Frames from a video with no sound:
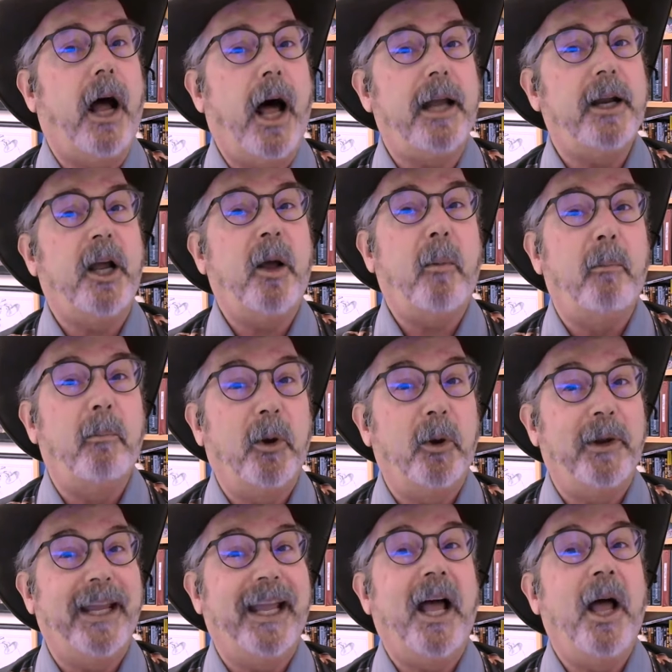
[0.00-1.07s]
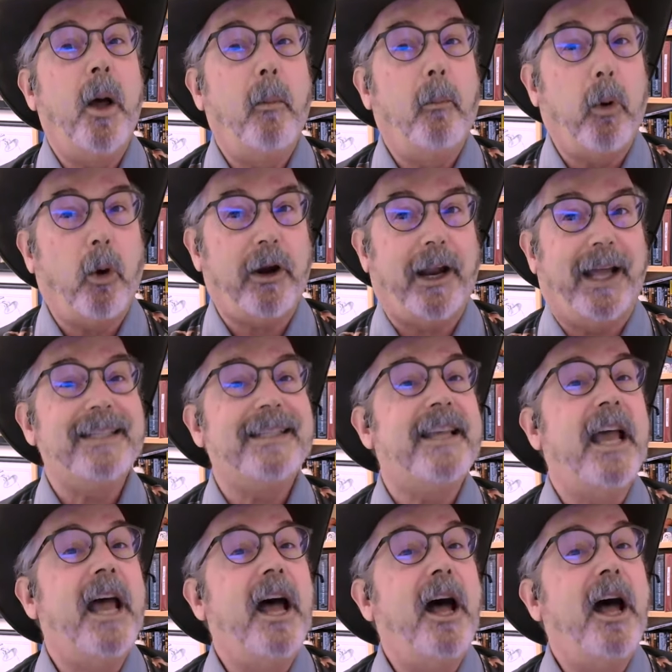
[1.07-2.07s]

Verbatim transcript: Ana Maria Porras